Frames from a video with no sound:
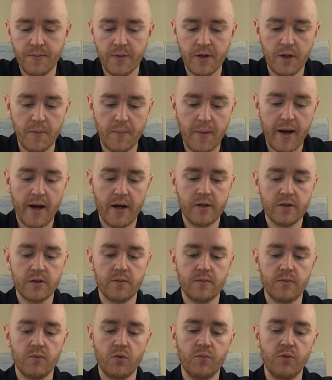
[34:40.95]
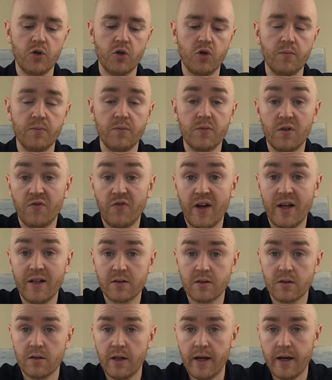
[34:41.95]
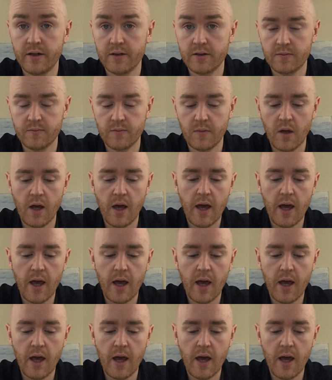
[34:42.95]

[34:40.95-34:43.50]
in the past. We become defenseless,